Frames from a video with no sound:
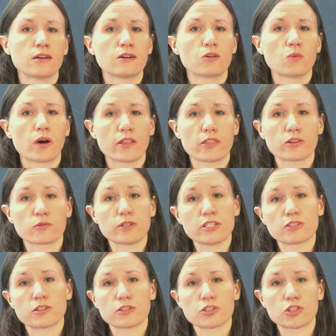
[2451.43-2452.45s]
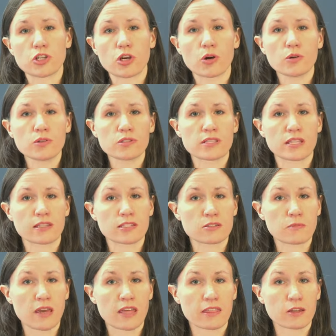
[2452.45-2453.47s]
While their research shows that this
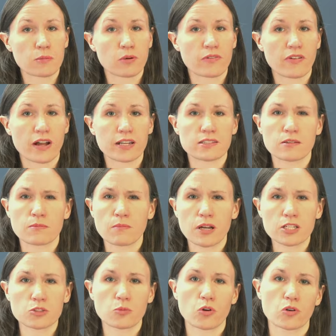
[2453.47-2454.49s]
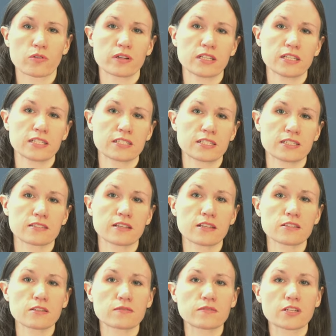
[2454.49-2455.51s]
method provides a much more realistic
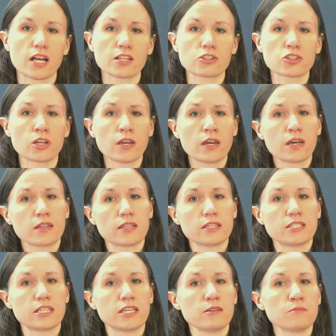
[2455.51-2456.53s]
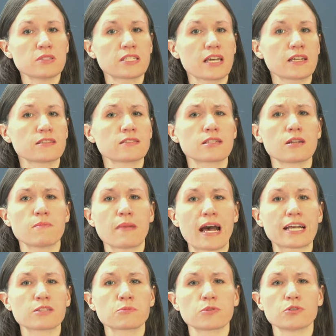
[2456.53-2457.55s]
sense of touch, the team says that a
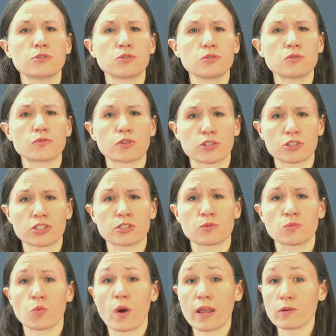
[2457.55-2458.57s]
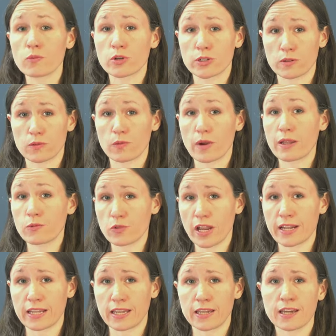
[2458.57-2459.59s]
mass-produced version, when, re when
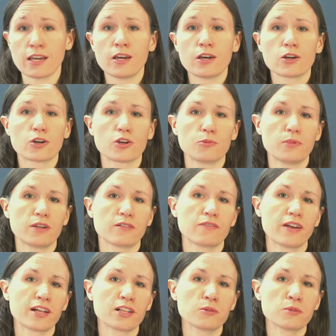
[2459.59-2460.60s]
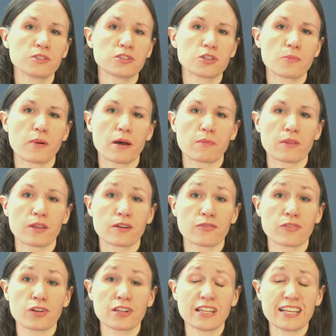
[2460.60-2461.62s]
ready, could be available to the public
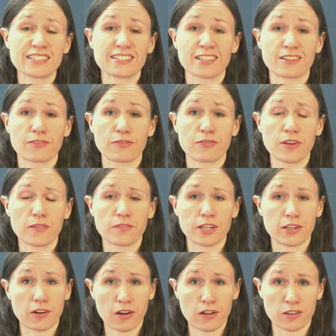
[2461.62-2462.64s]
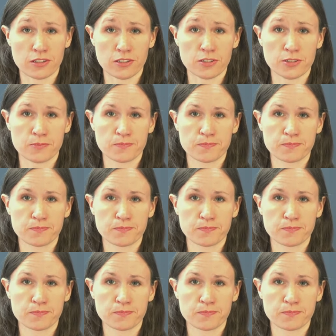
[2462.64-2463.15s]
for less than $50.